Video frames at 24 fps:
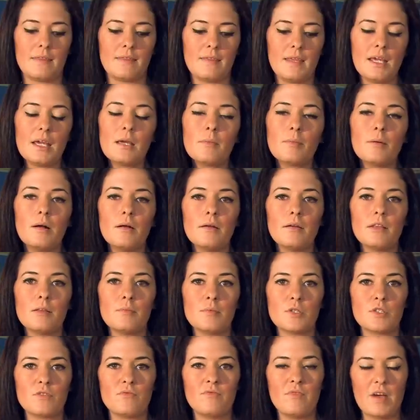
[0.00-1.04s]
think's probably the
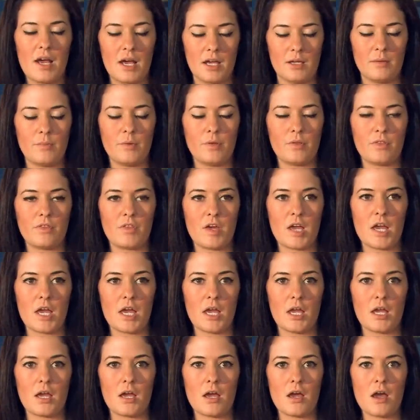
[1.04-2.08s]
most valuable
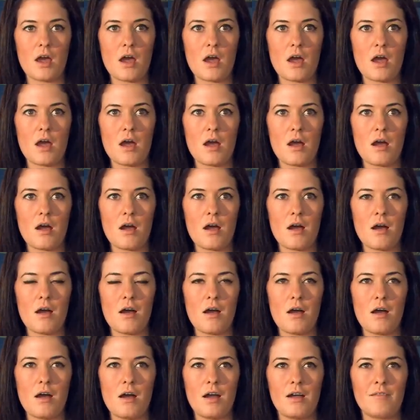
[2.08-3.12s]
thing
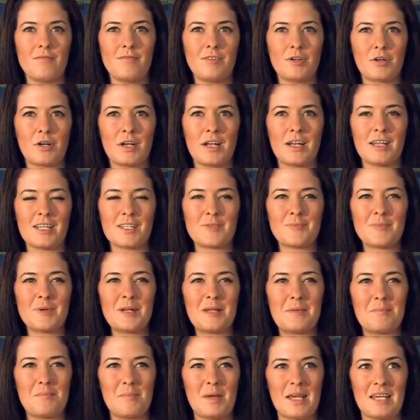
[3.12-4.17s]
I've learned. It's
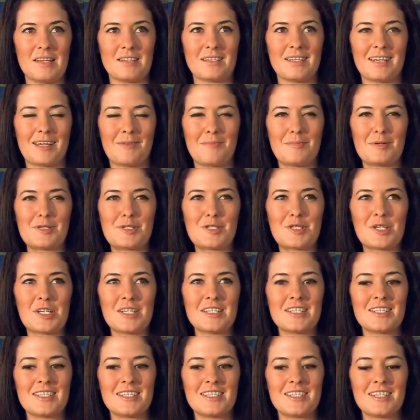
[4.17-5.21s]
pretty basic, but
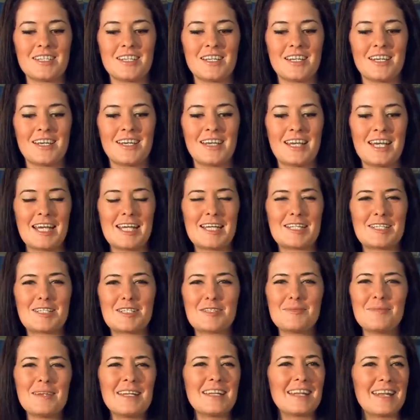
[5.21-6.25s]
just
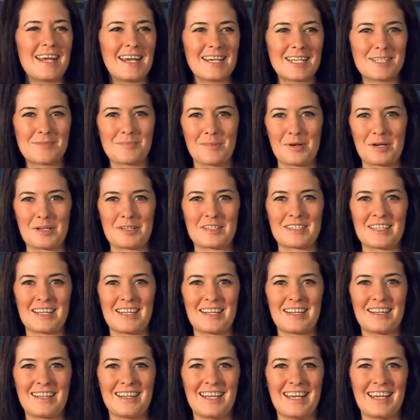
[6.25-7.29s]
just be a nice
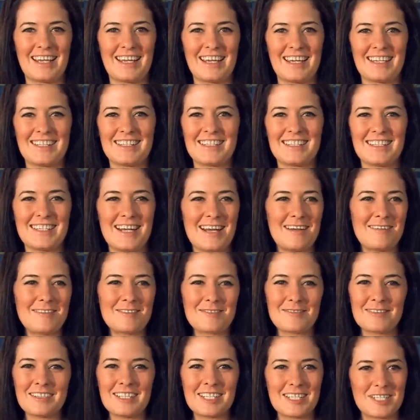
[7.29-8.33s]
person. Like it
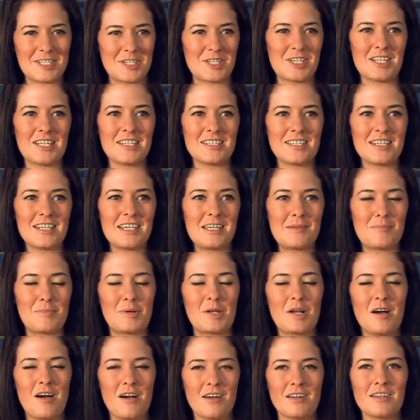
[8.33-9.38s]
sounds really cheesy,
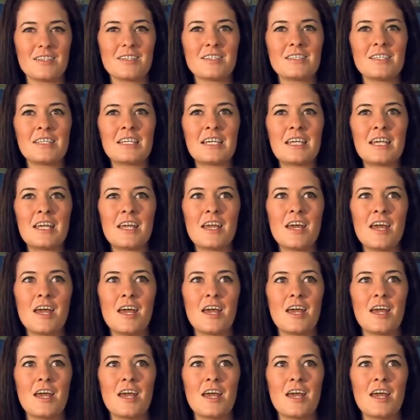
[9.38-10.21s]
but honestly,